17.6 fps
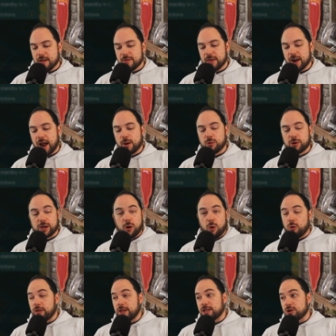that I can
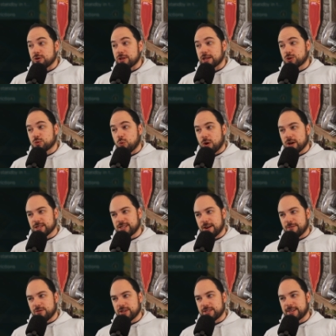only do this once
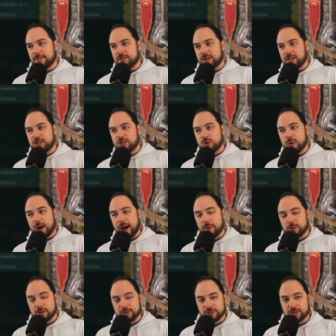every 72
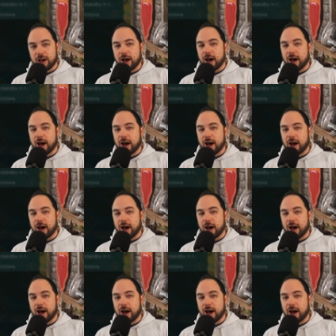hours.